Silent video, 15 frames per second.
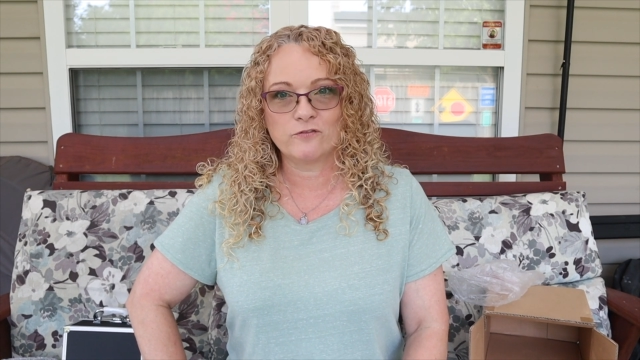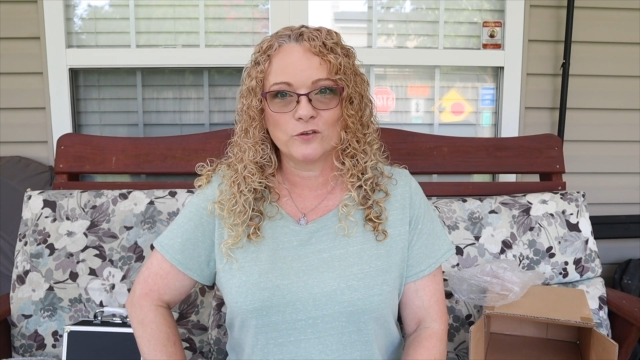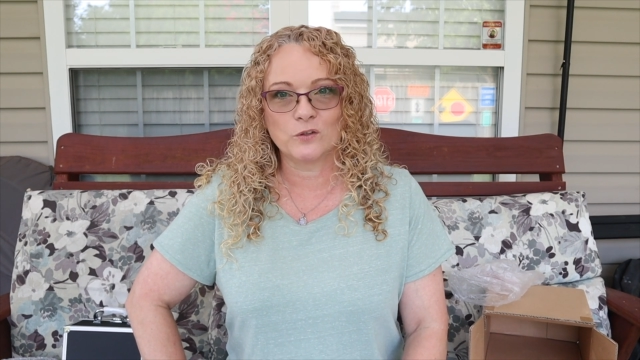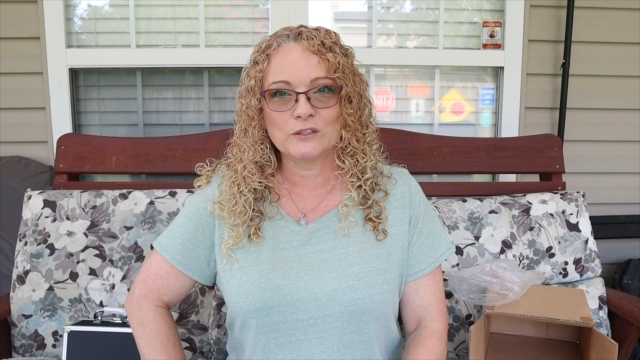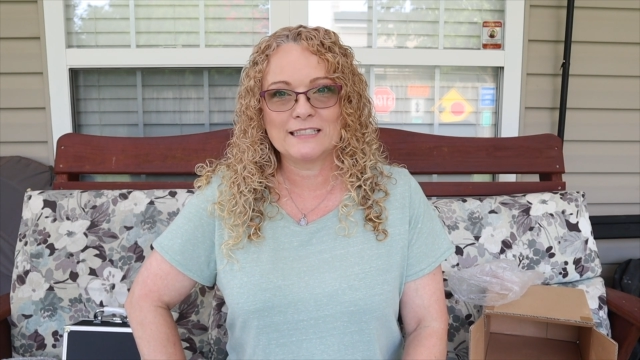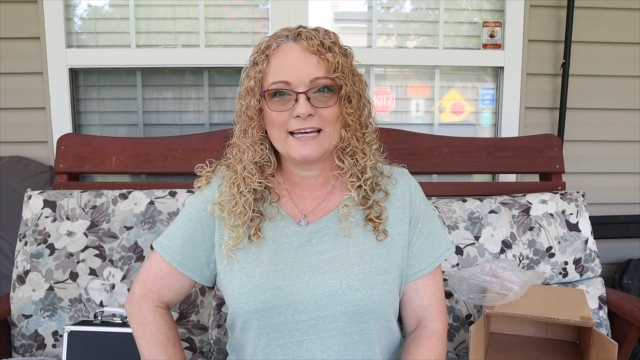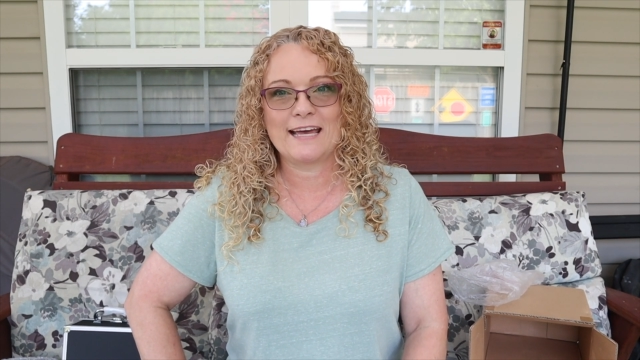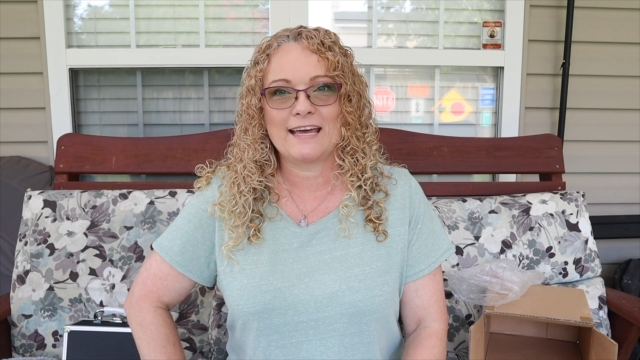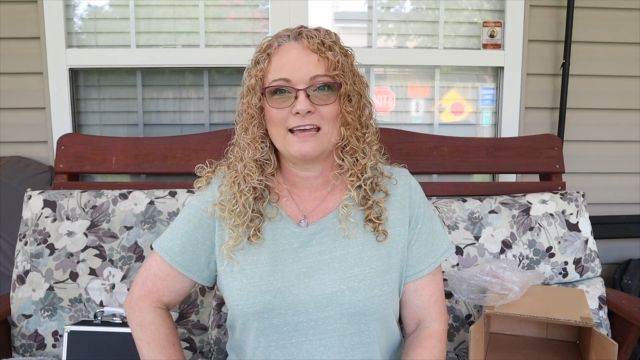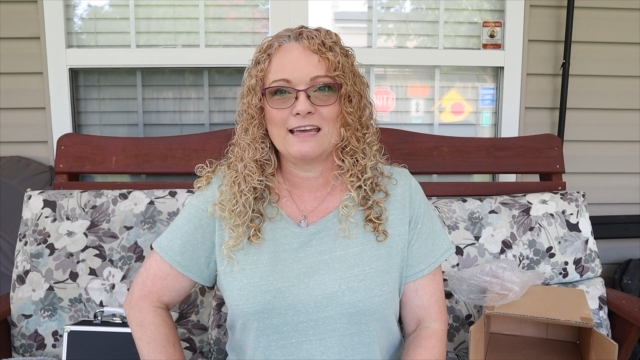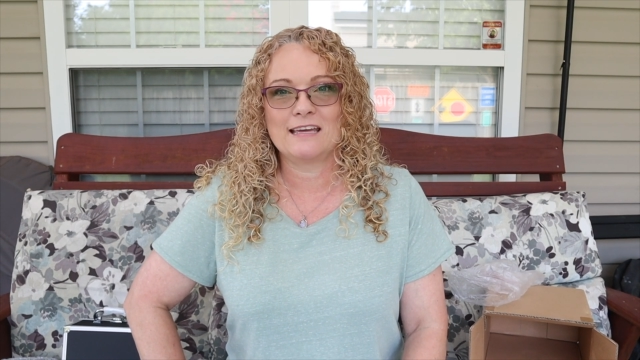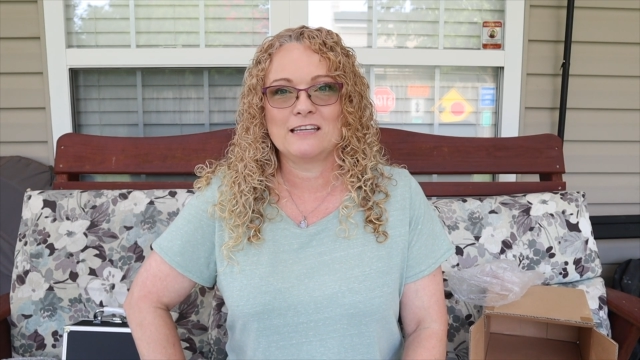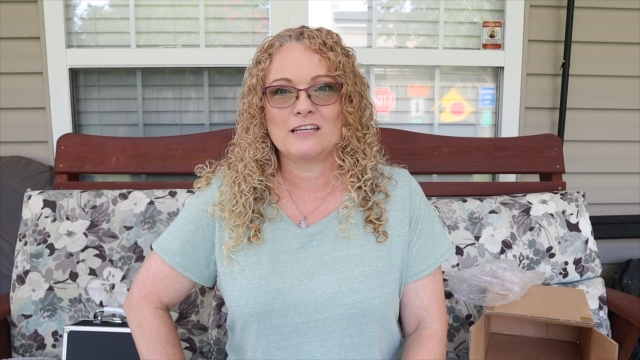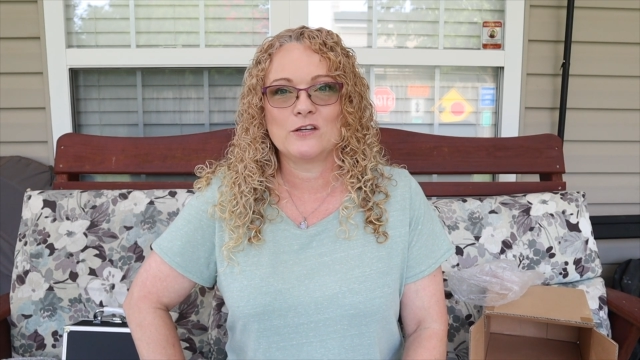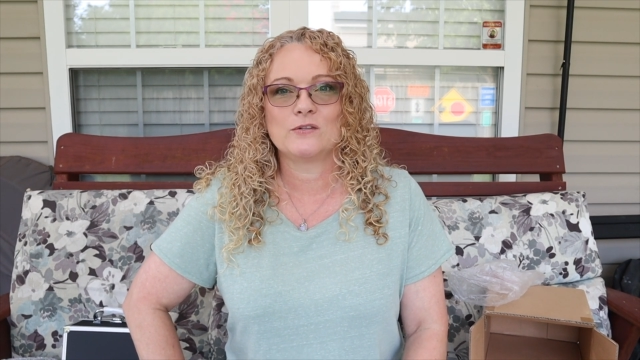full day
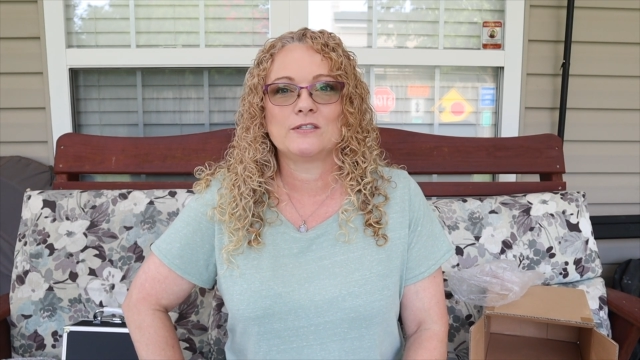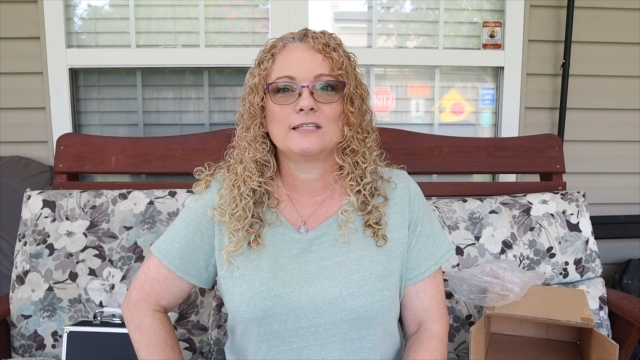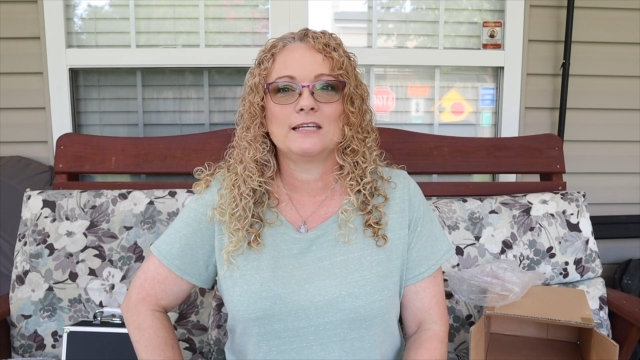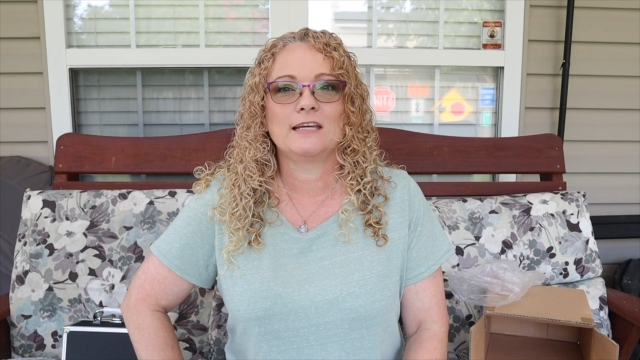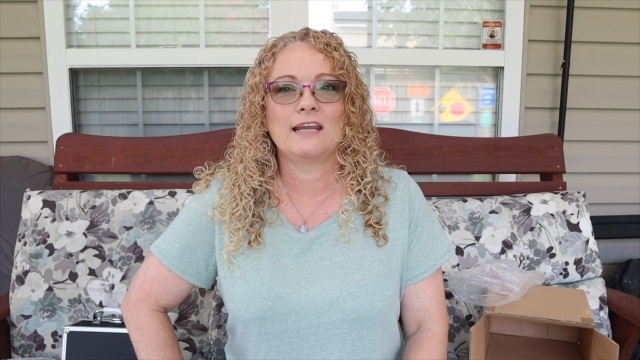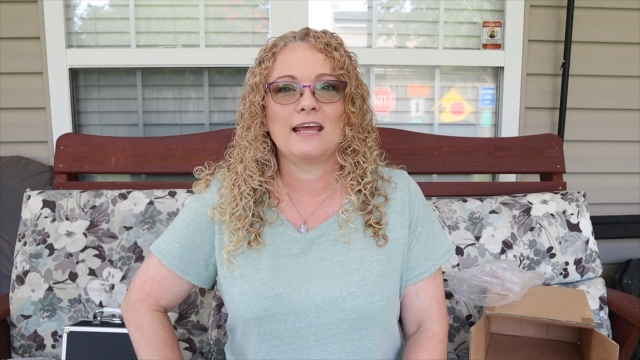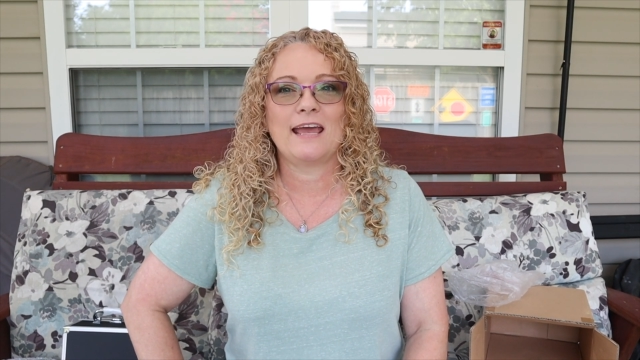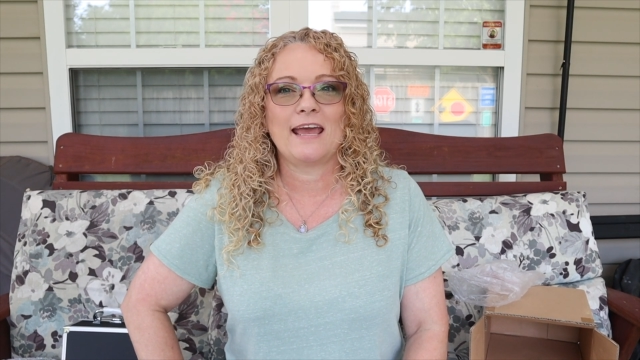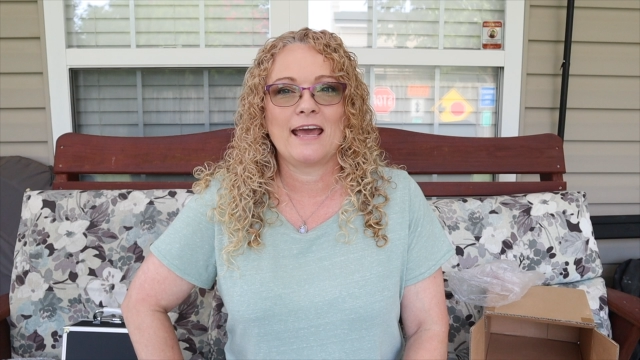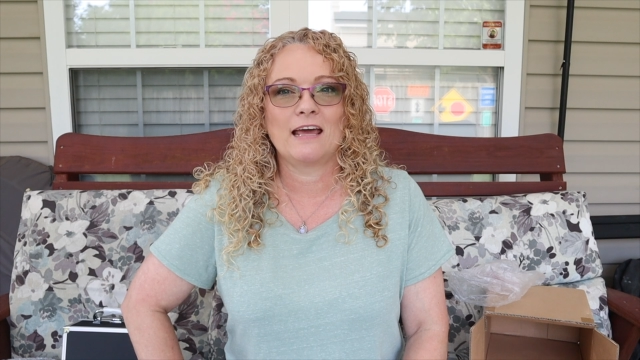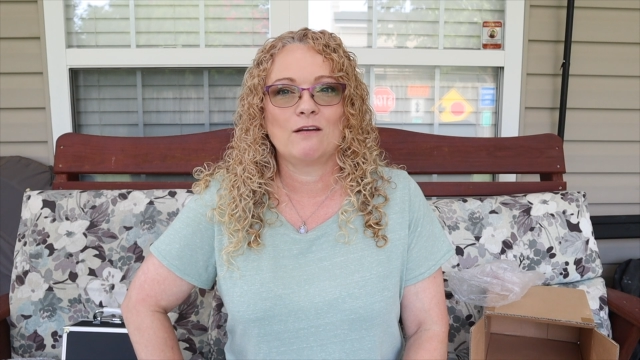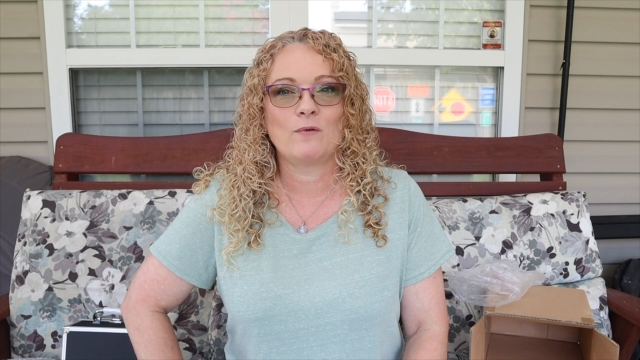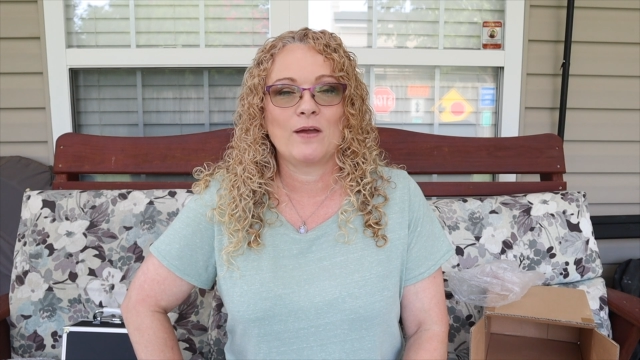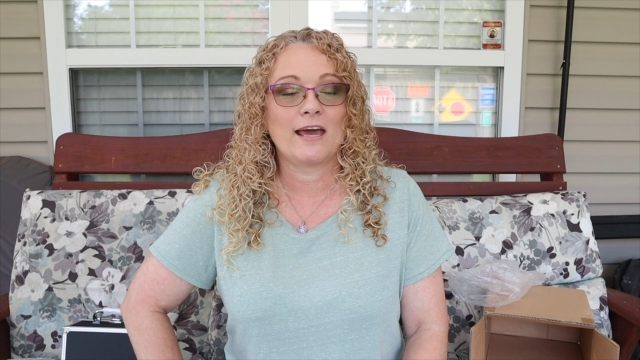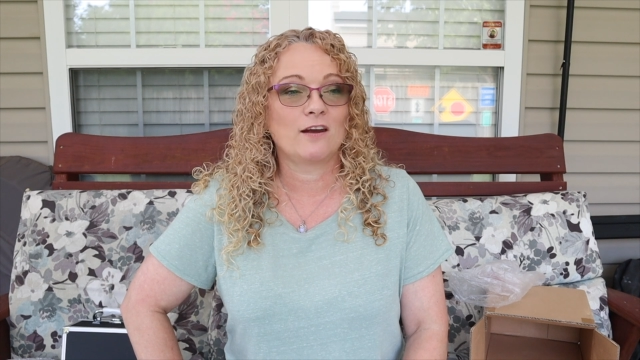in Houston
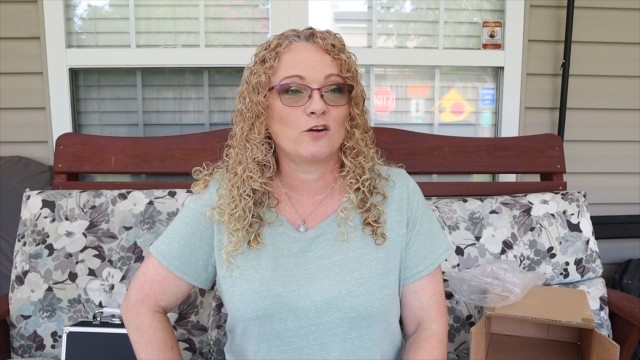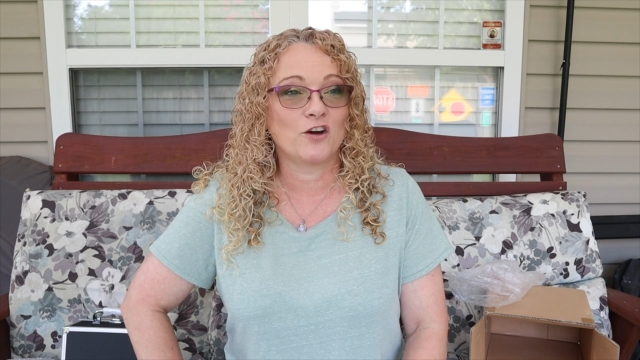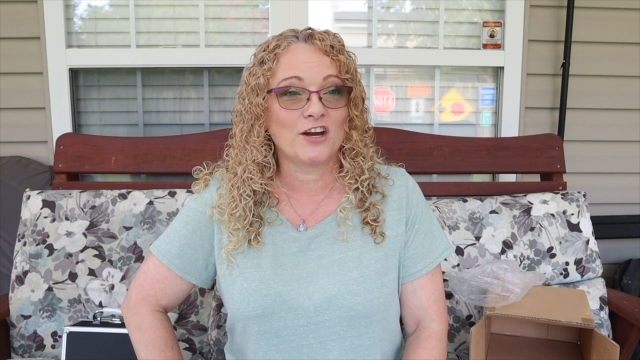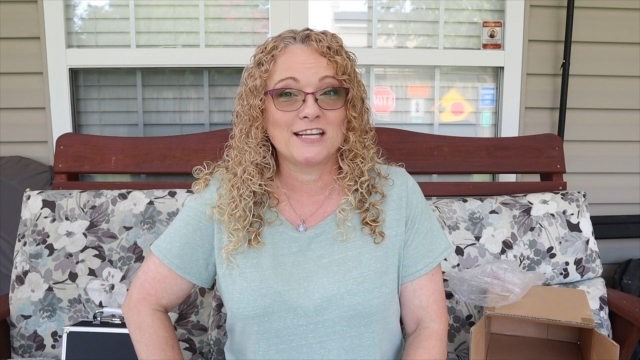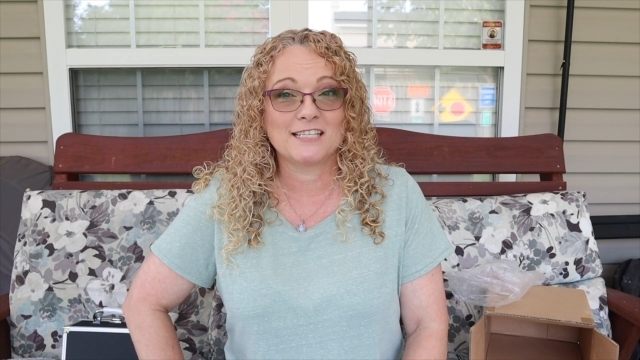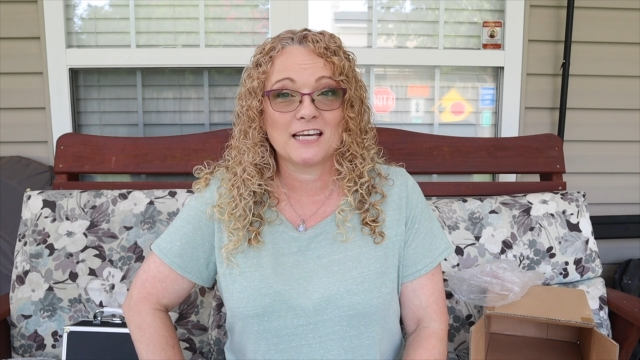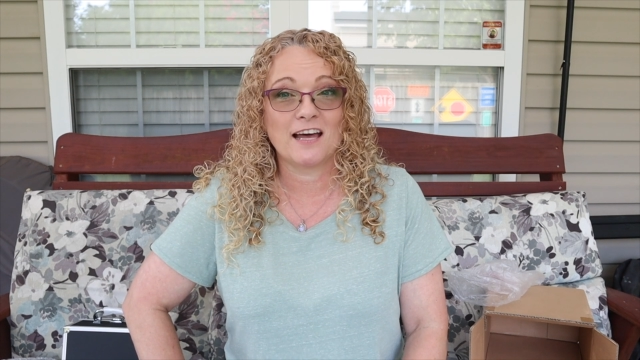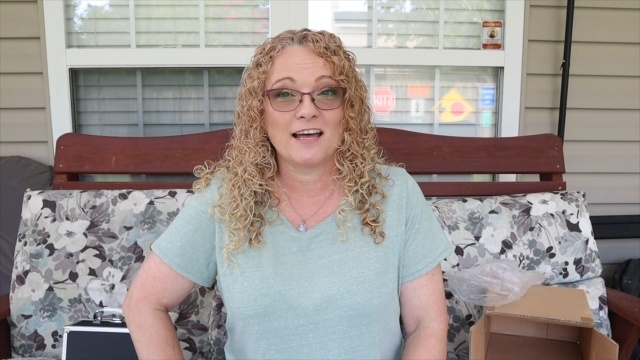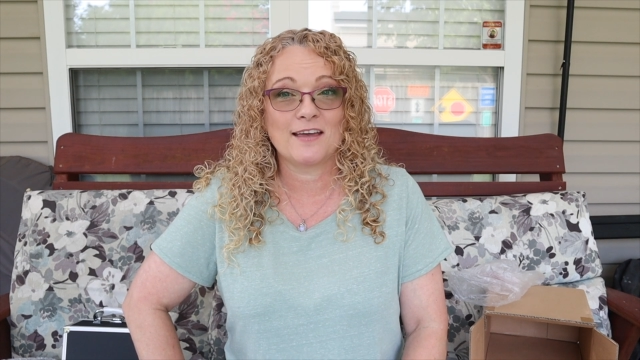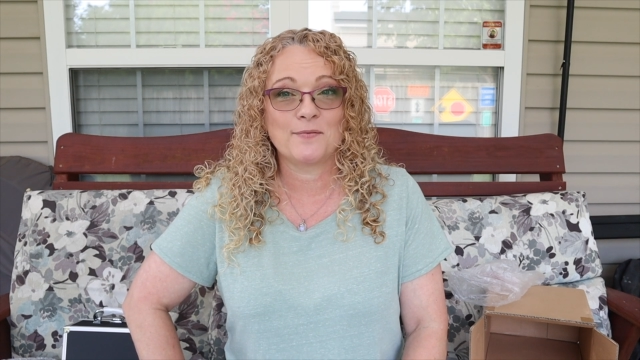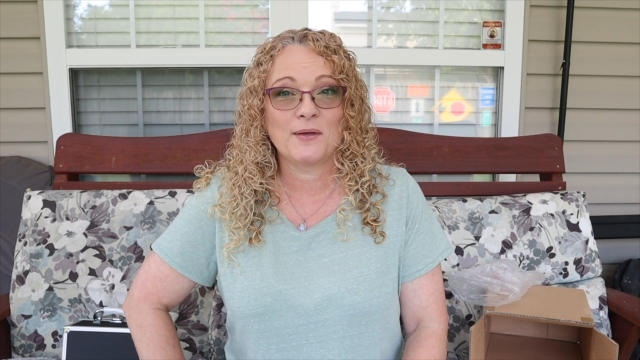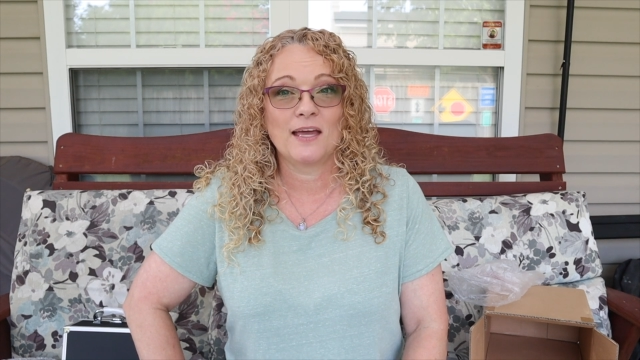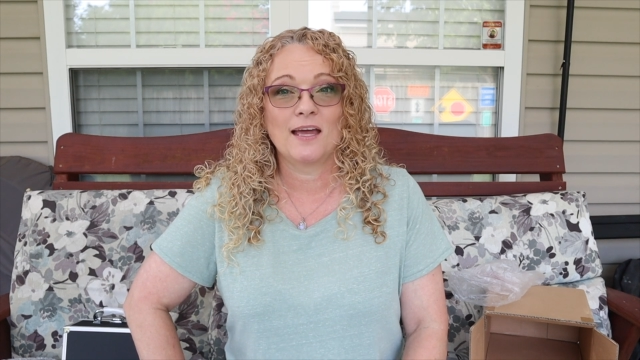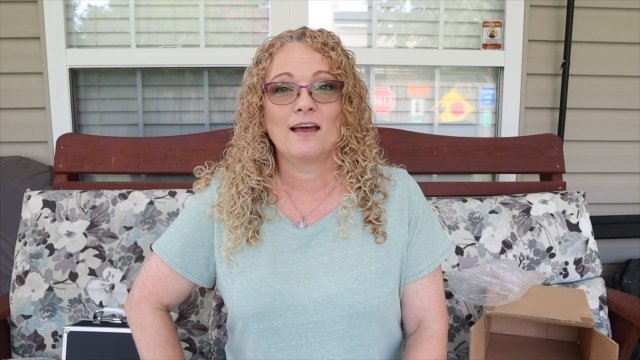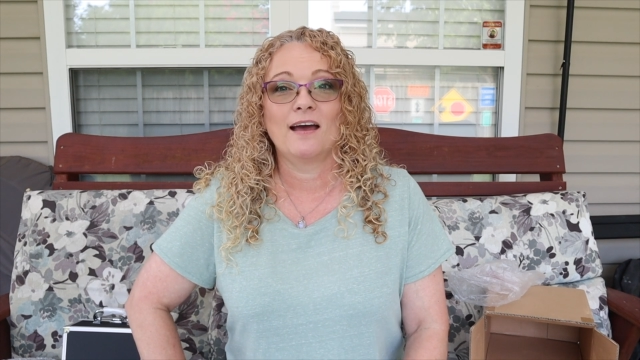and we had a great time.